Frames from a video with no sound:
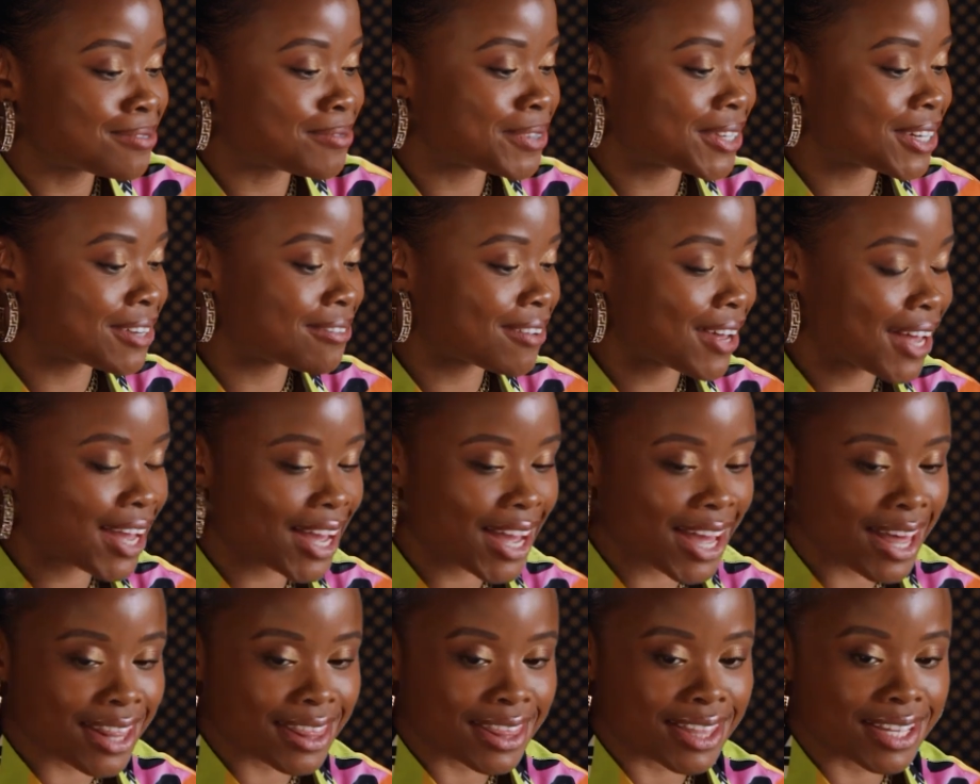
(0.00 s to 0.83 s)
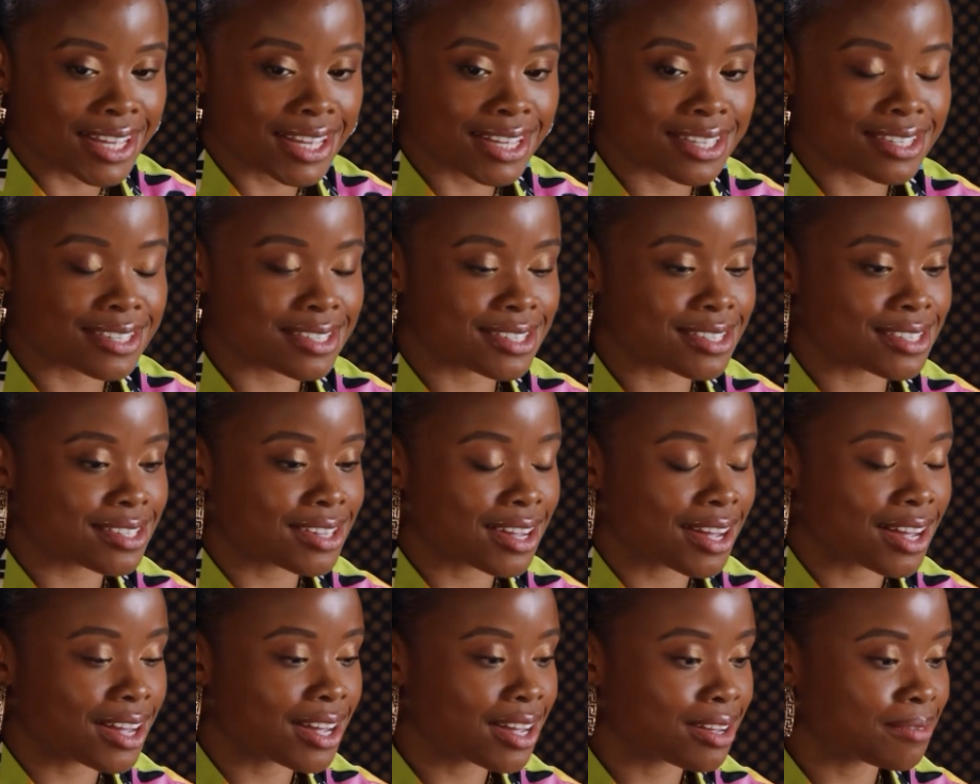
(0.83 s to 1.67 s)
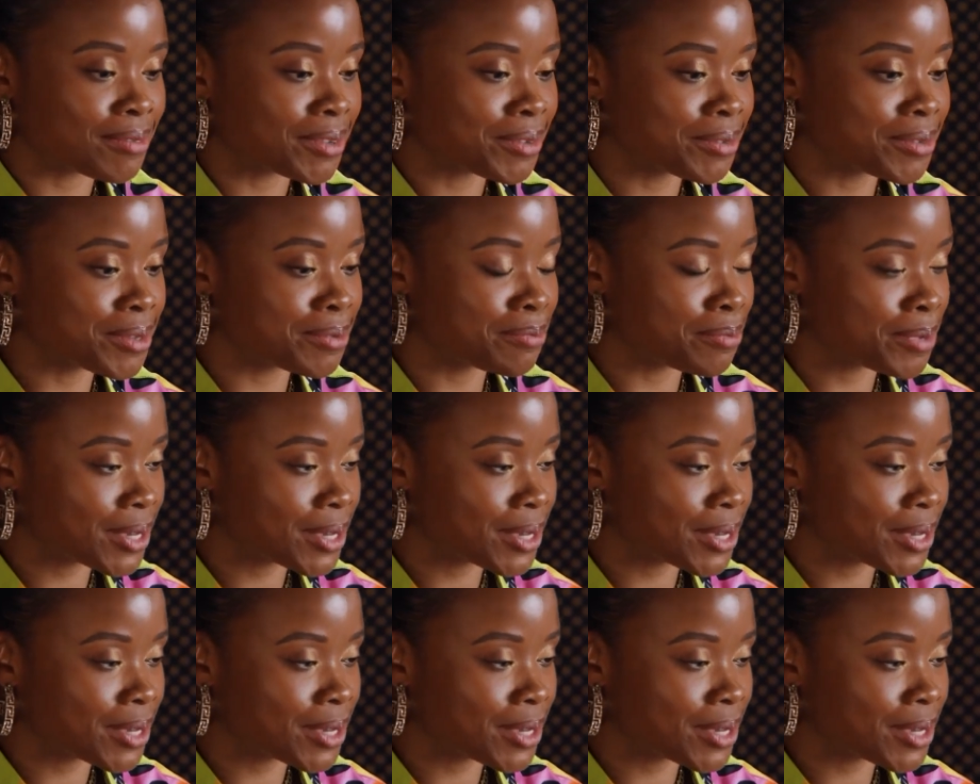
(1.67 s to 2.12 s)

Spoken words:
But if I had this, it would